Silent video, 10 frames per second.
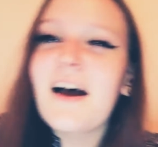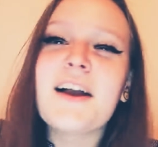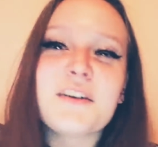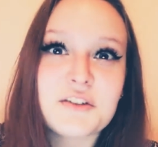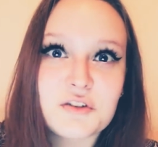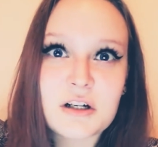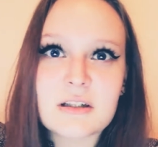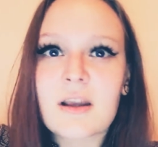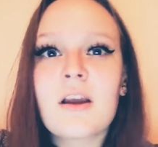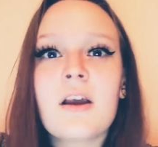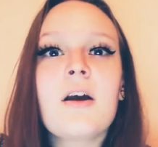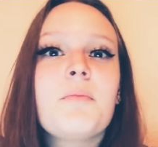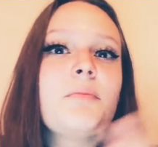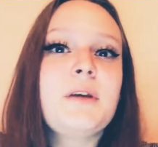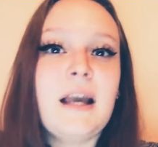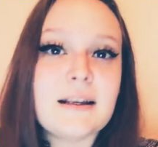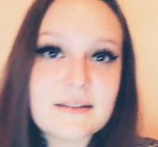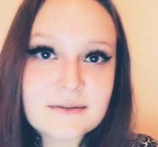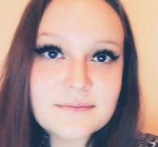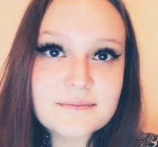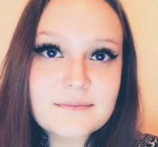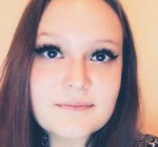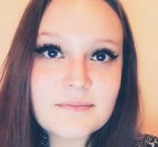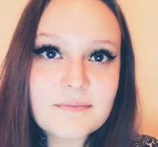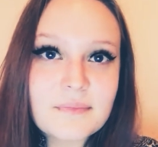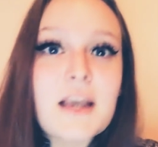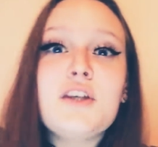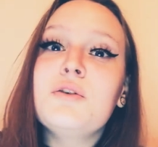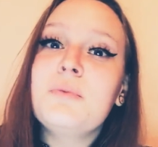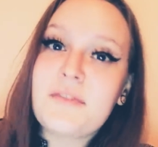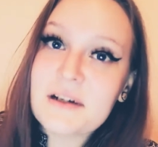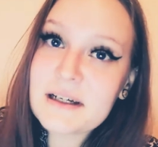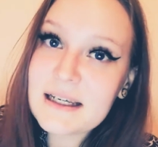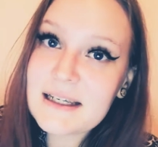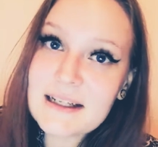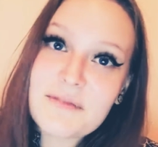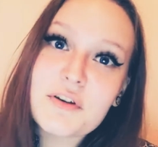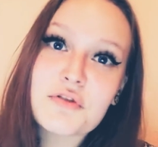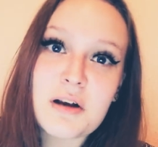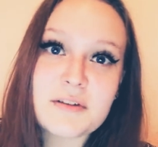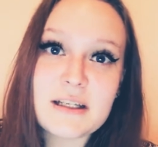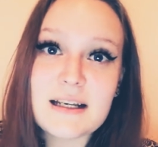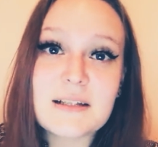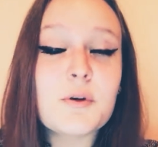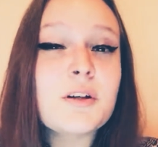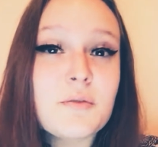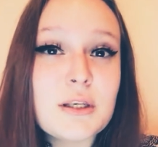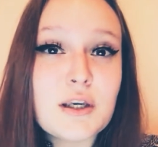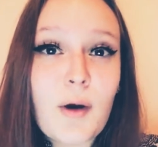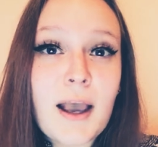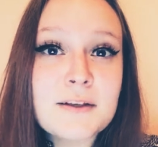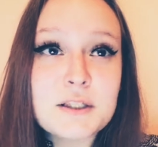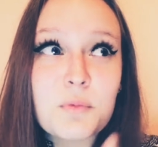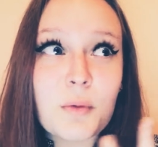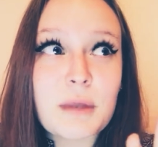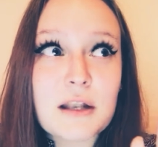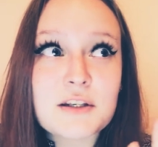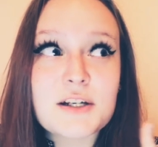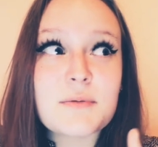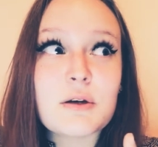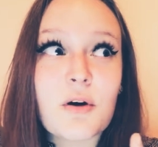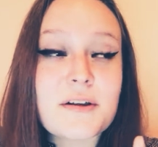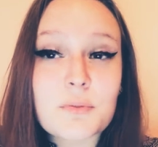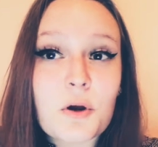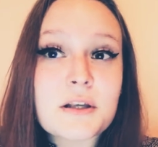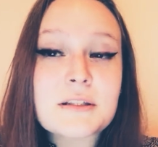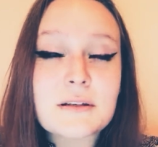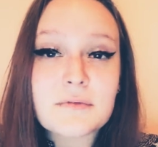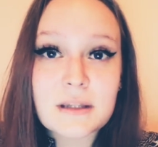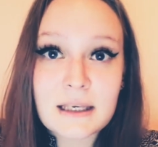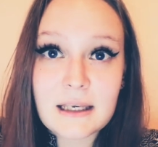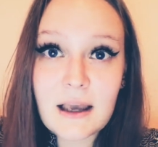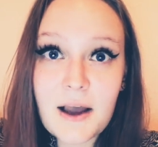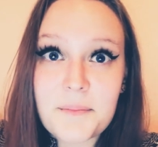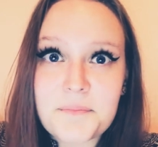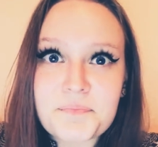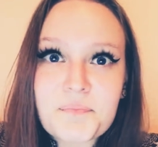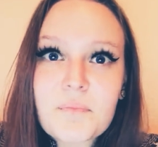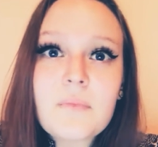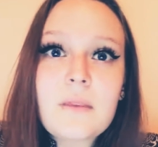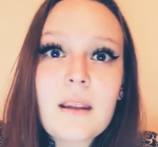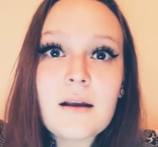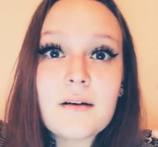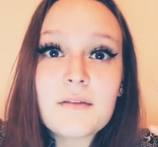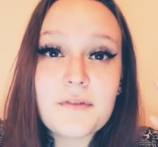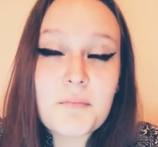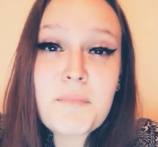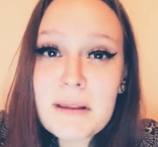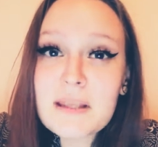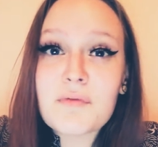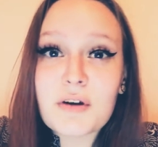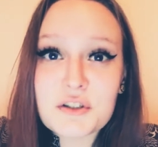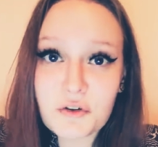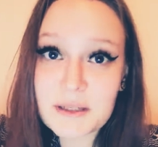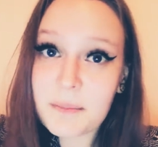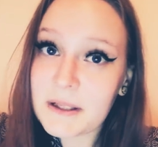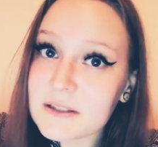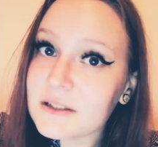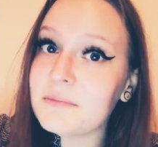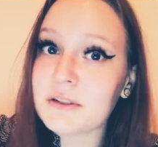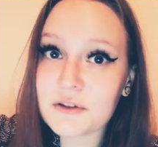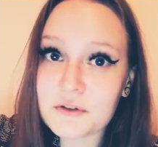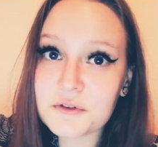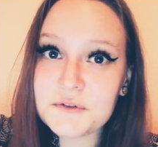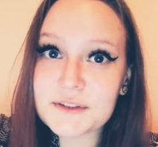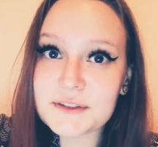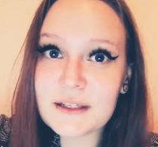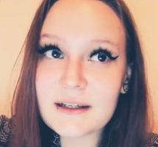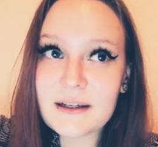I got distracted. But yes, you'll be fine if you're travelling, especially from the US. You're probably actually going to be quite surprised at the familiar restaurants like Pizza Hut and McDonald's